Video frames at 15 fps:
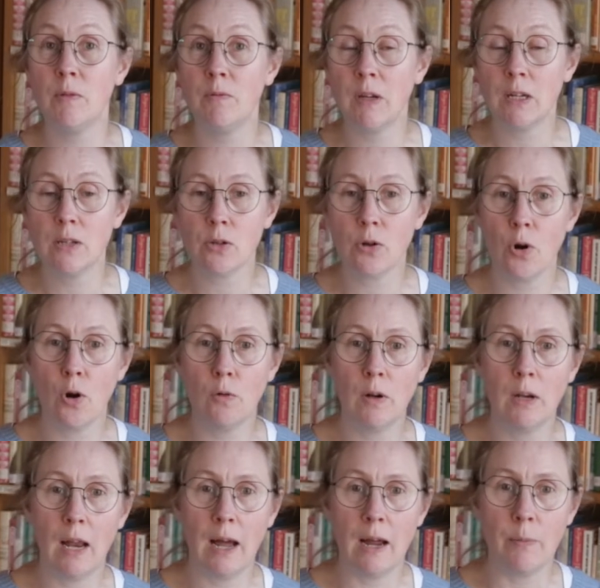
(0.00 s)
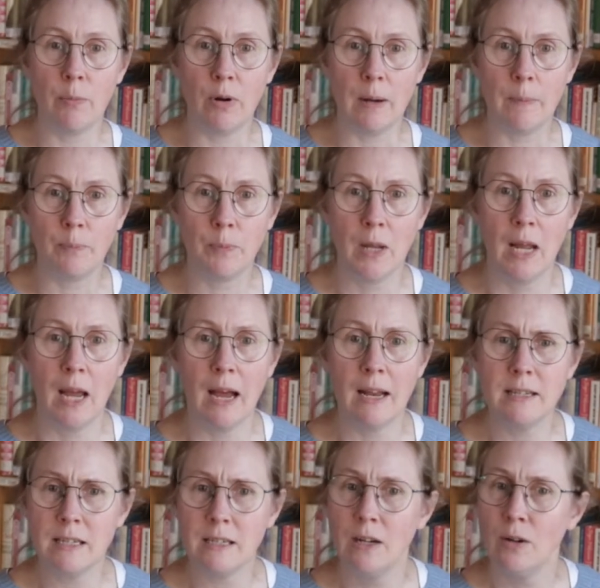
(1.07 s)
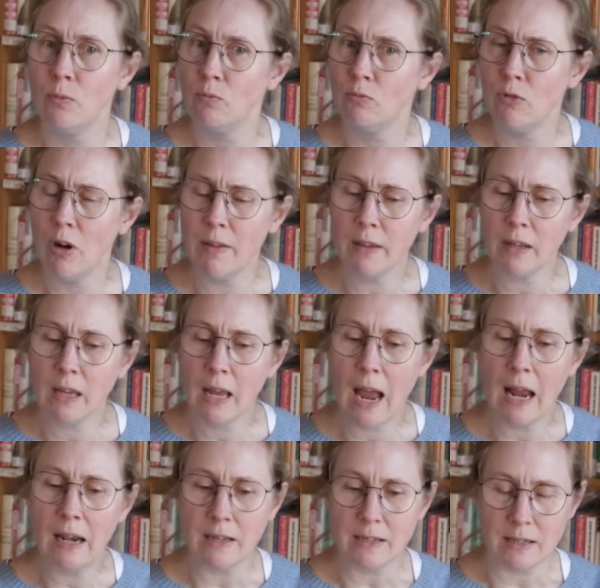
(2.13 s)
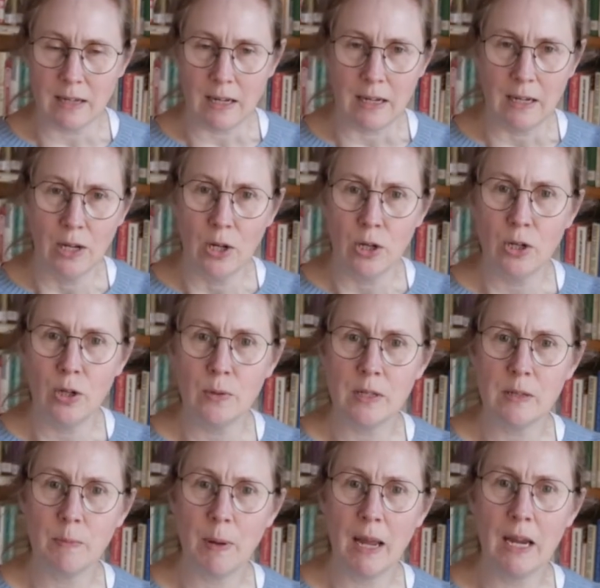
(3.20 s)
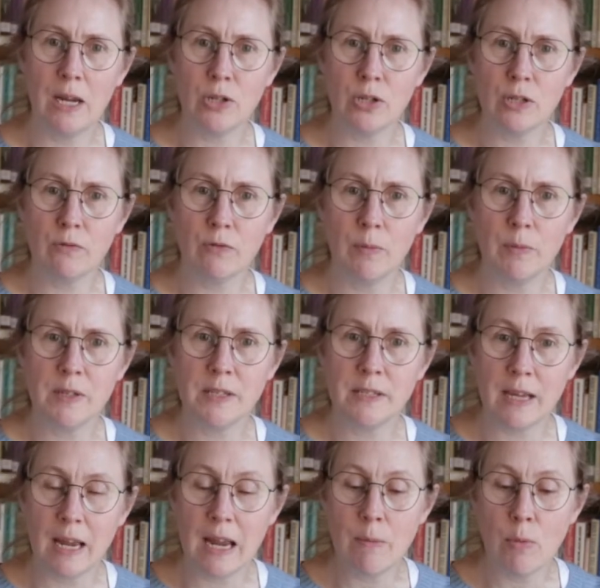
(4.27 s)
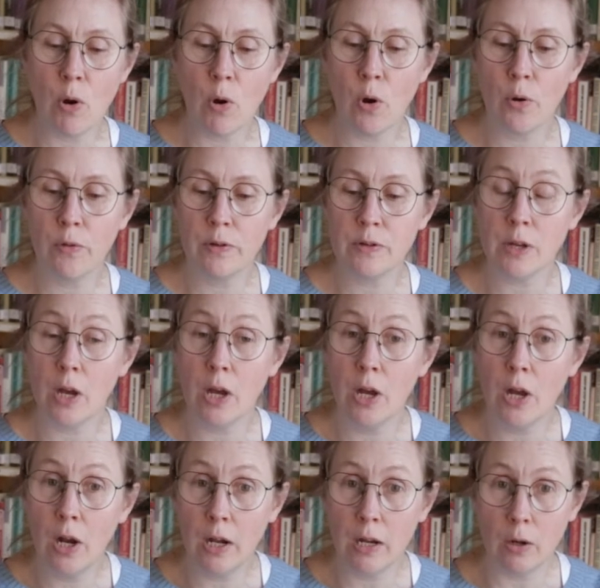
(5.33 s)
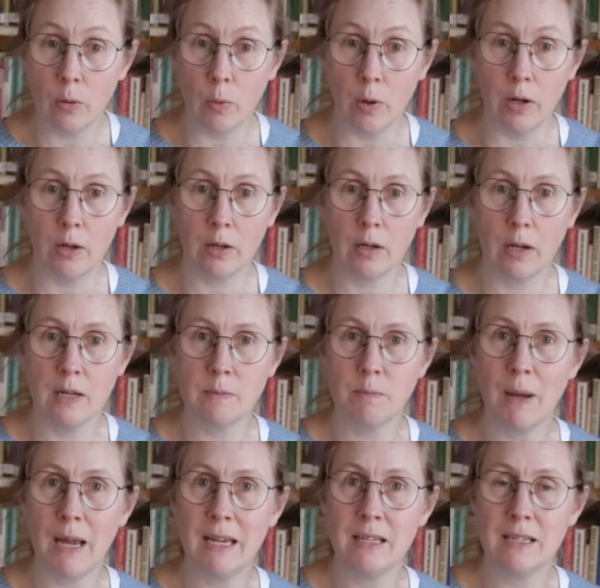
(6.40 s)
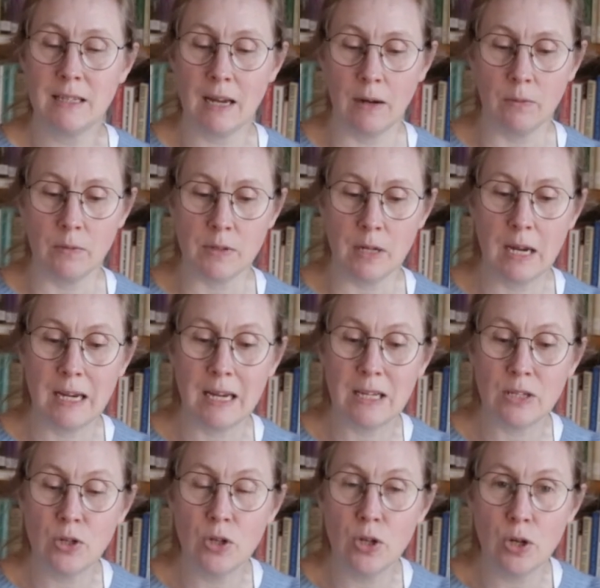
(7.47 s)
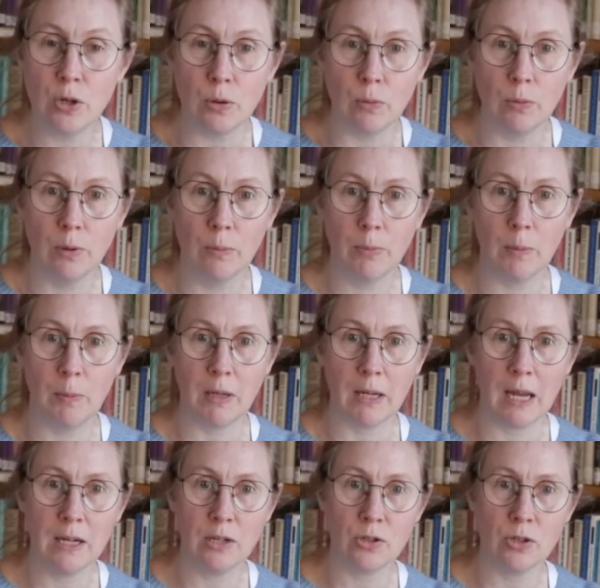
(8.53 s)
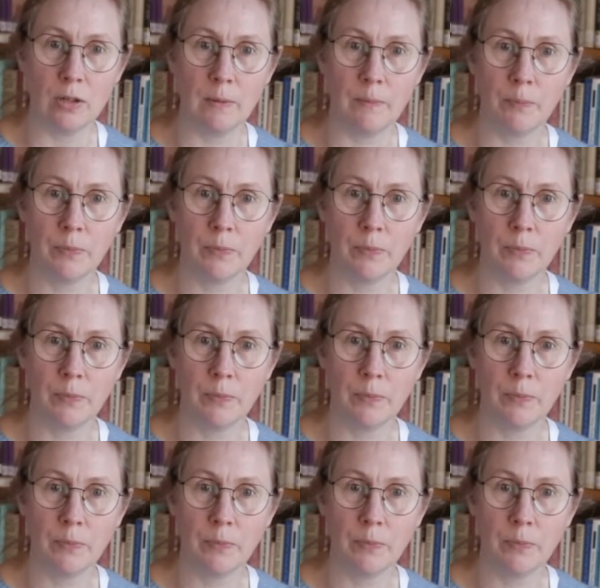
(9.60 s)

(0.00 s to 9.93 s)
the Vicar's Choral Library, and it rather callously uses pages from the same author's earlier work as paste-downs in his new publication.